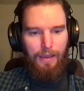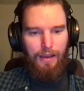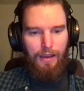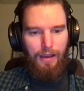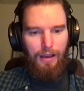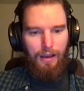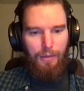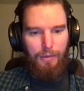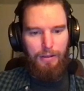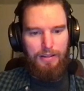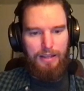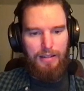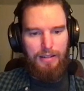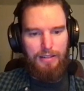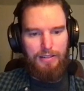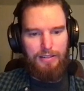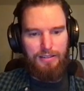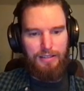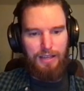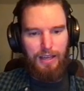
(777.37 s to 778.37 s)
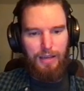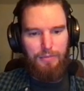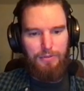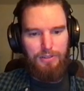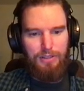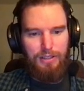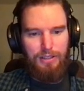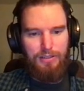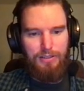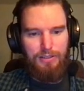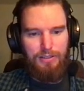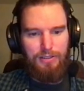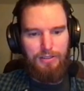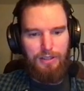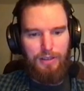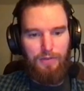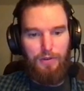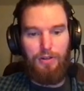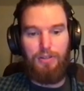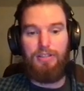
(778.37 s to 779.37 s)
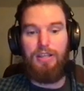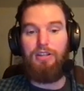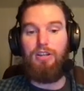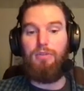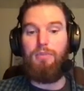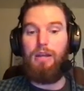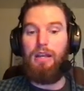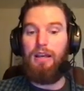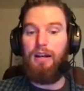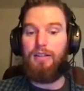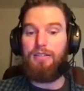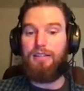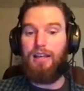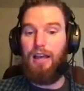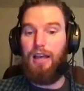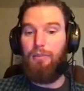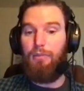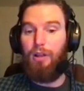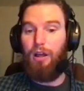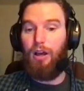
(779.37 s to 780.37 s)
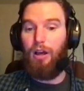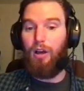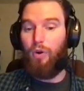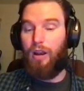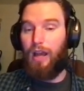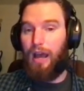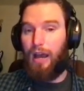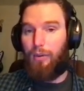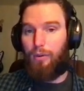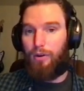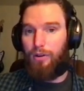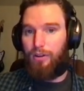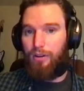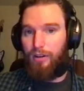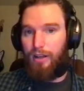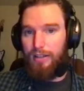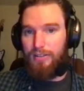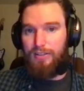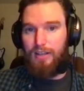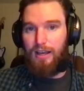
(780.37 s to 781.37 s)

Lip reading: Attendance and timesheets. If you attend your meeting on time, log 1 hour into your next